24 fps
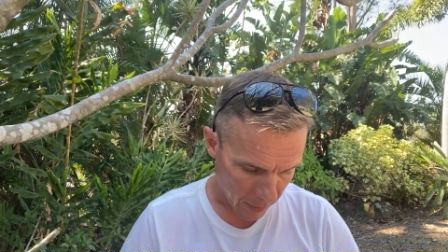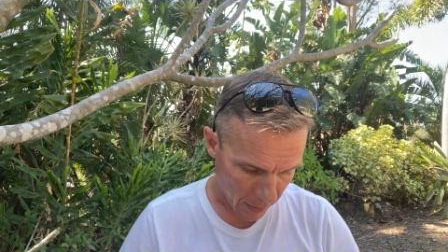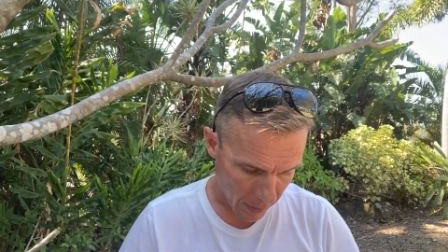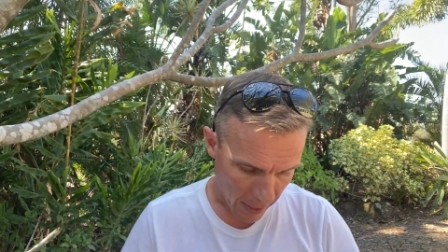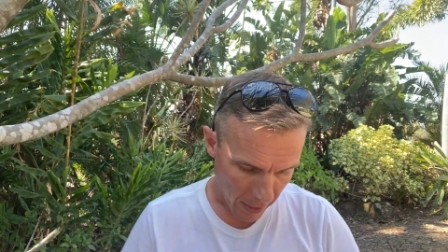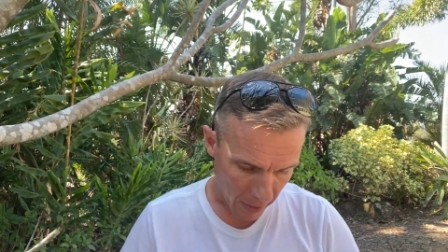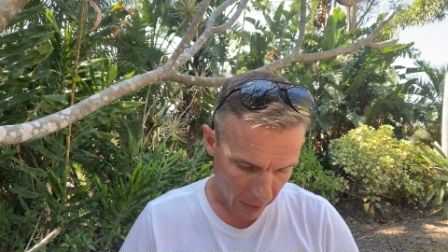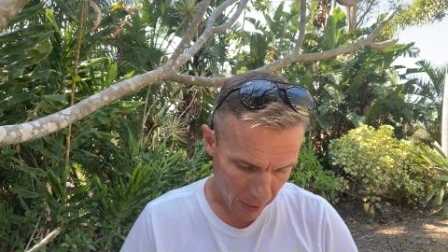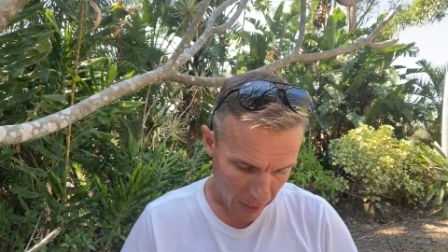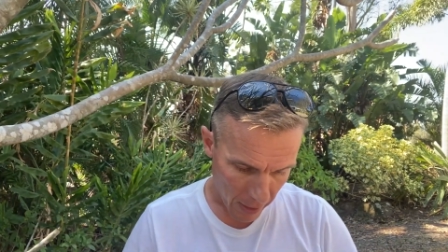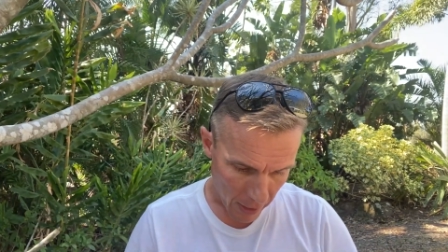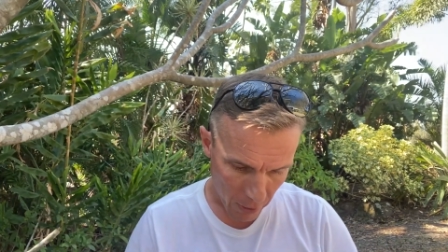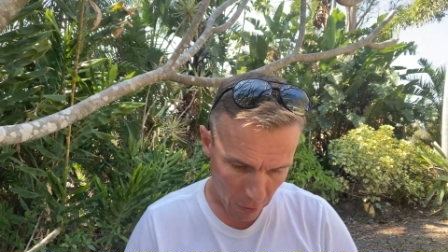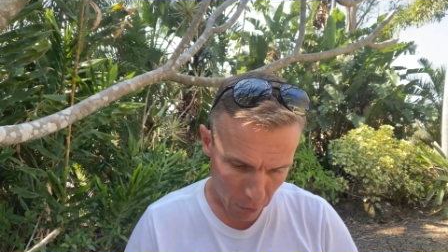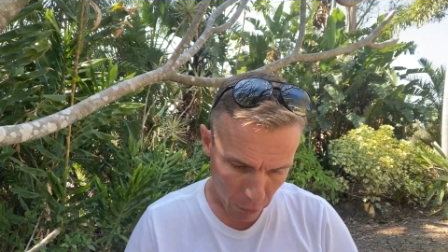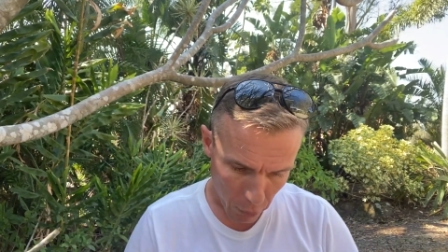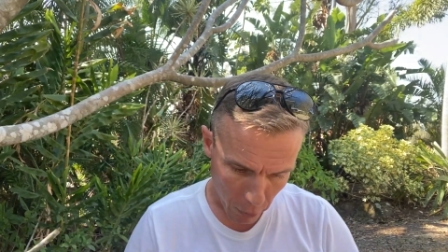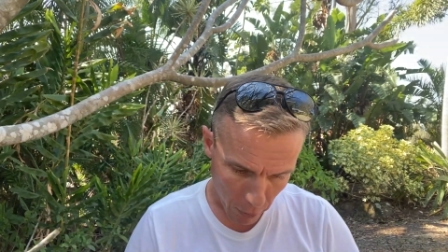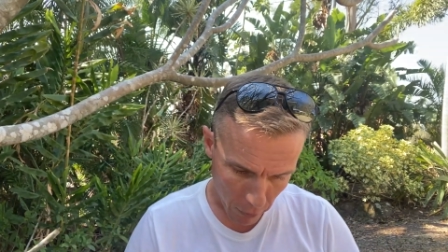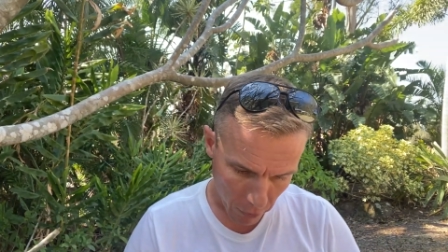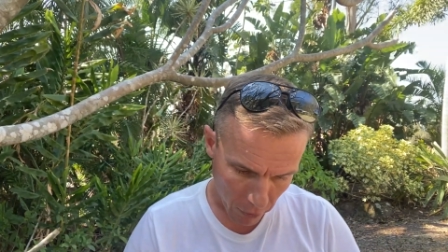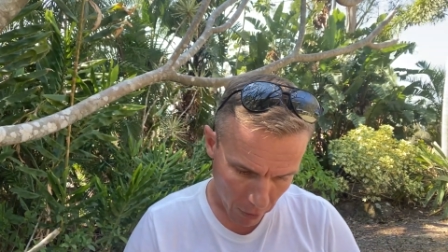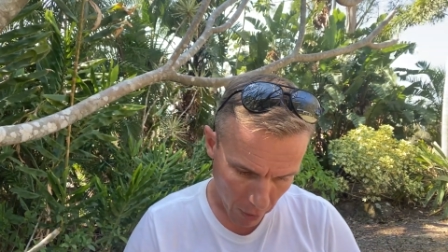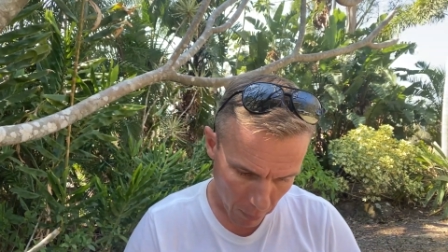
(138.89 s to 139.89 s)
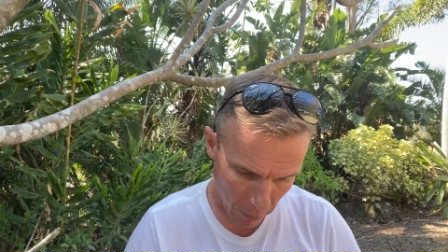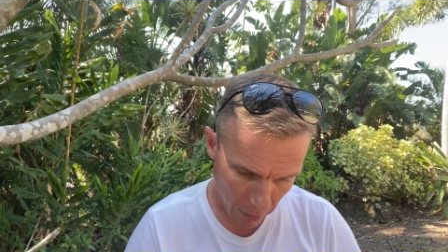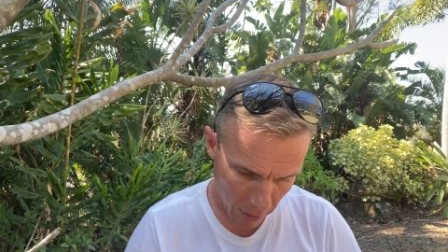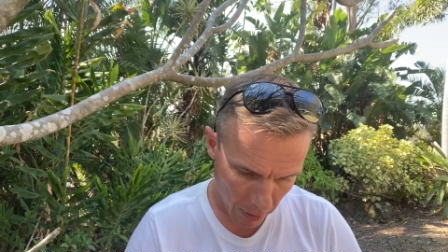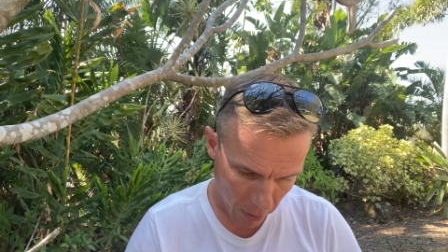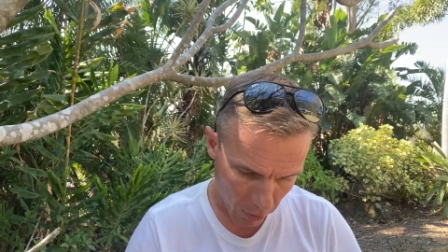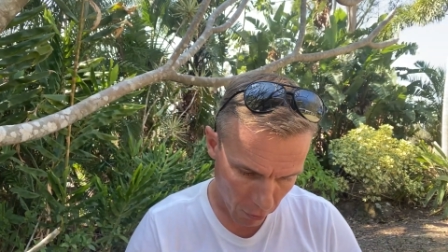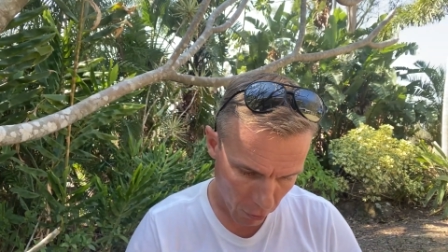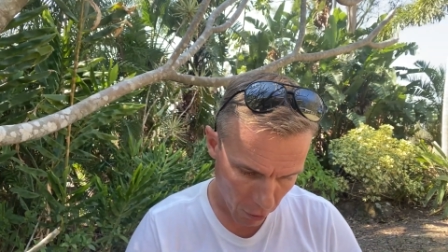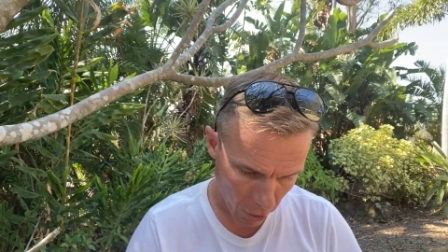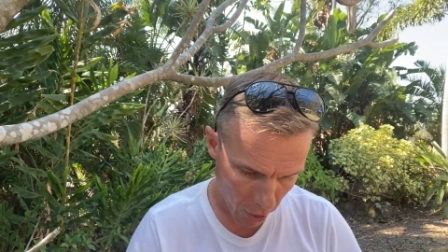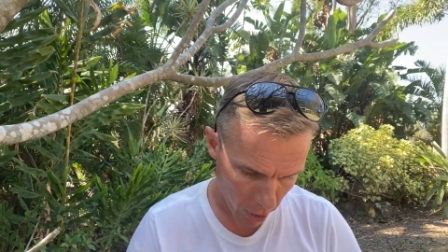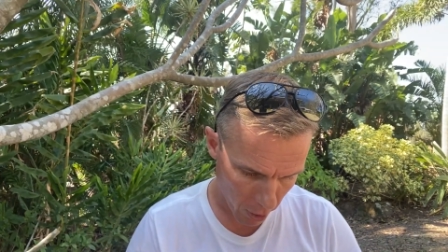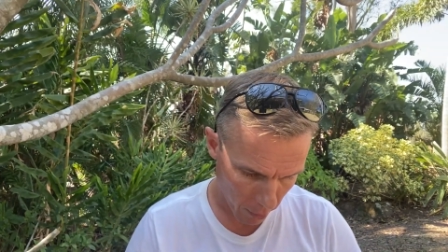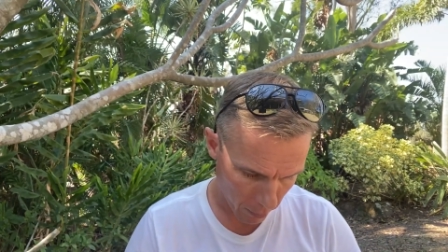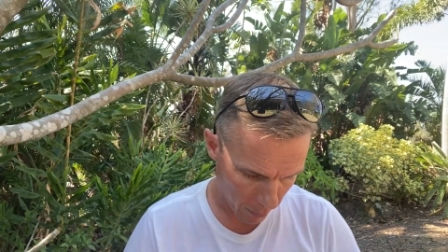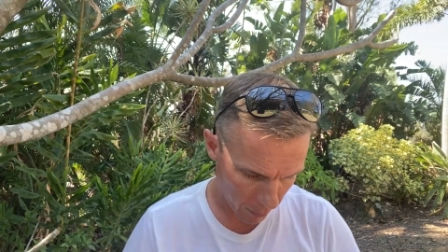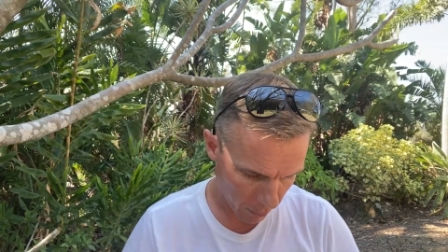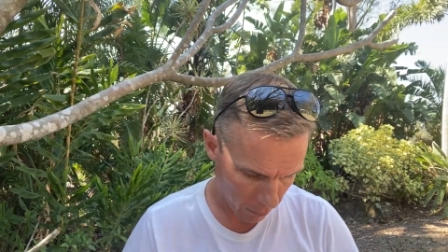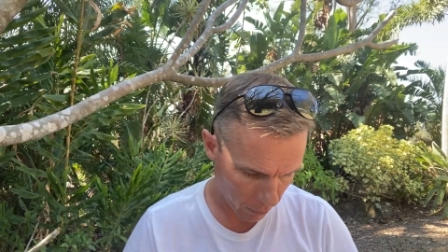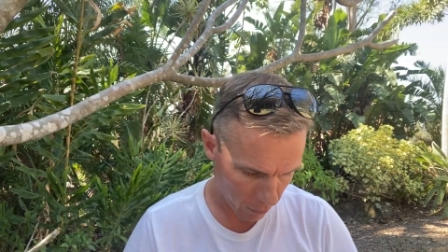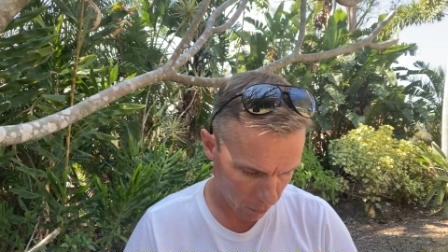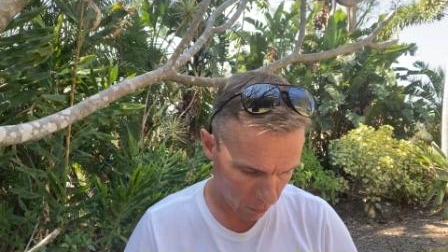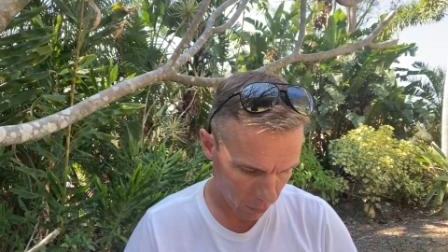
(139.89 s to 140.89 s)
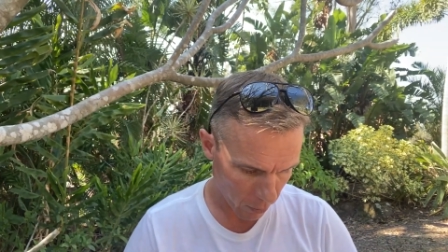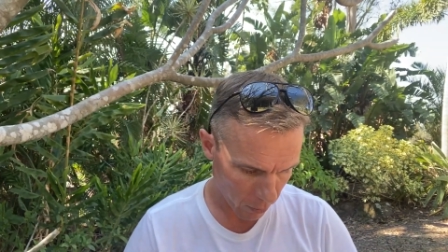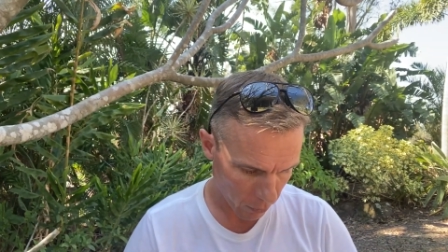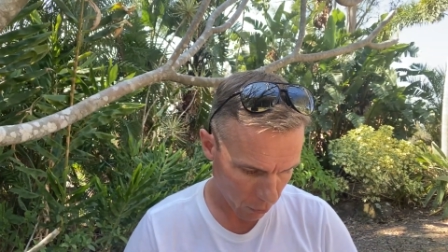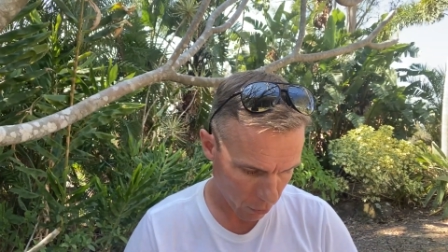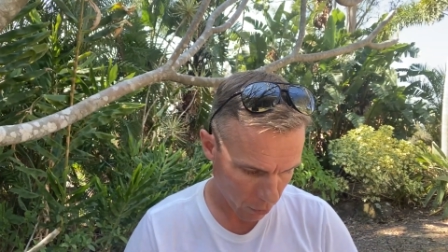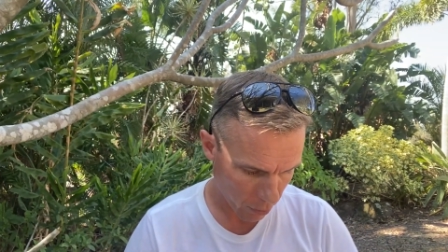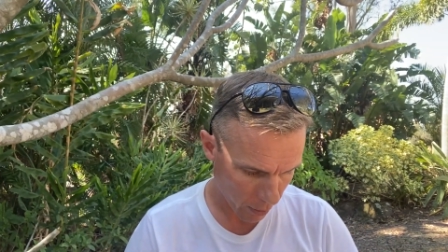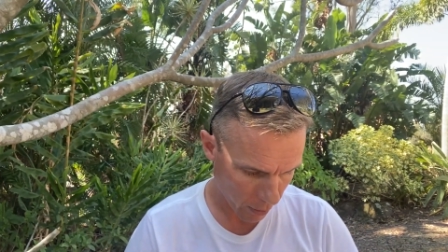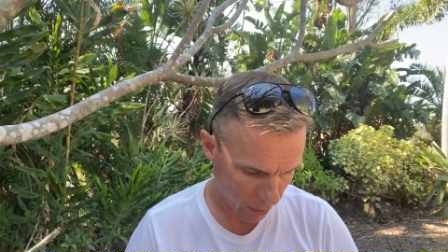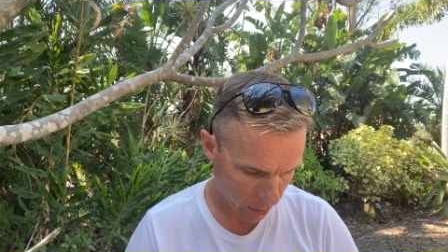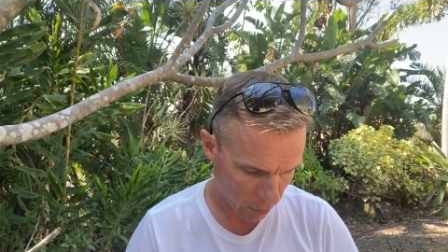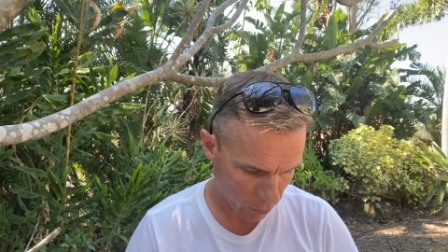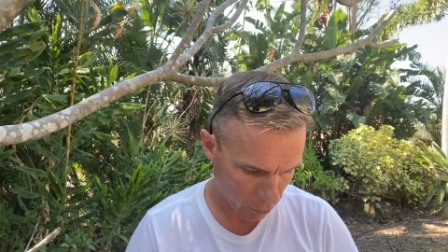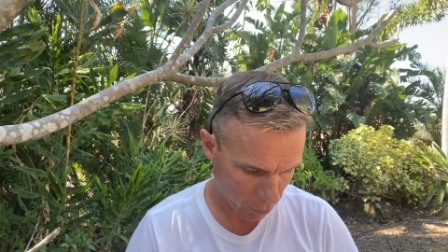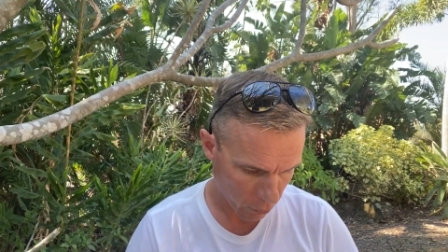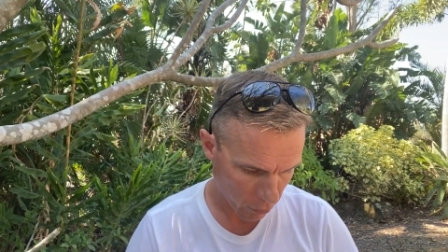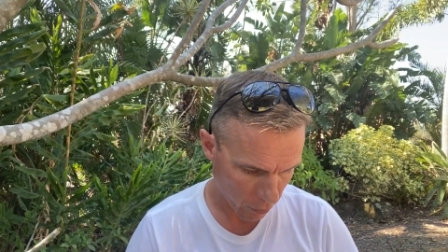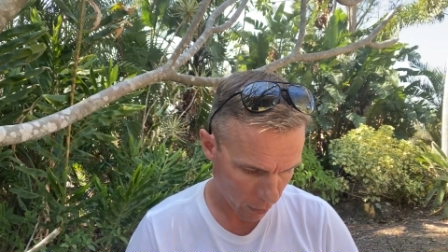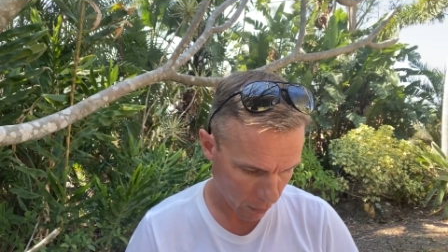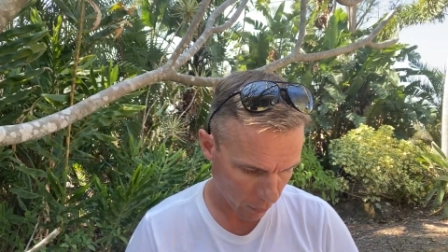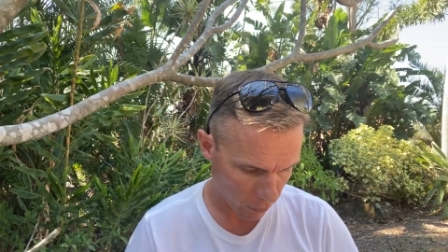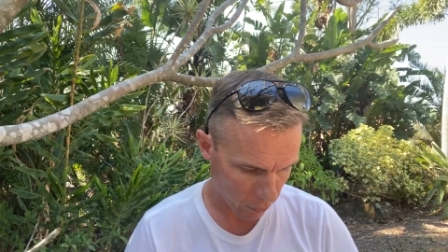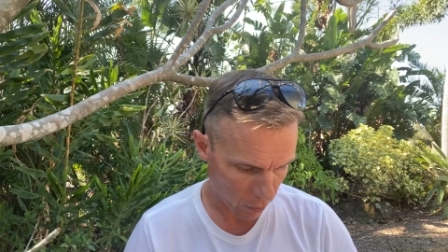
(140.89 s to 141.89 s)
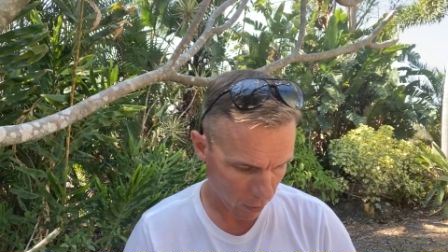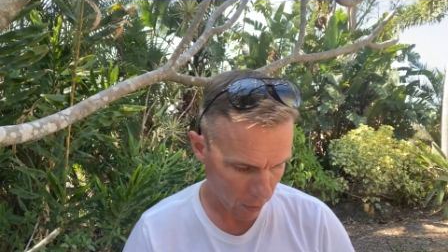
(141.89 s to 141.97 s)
Now here is what's coming in Chrome, and this is what's quite interesting.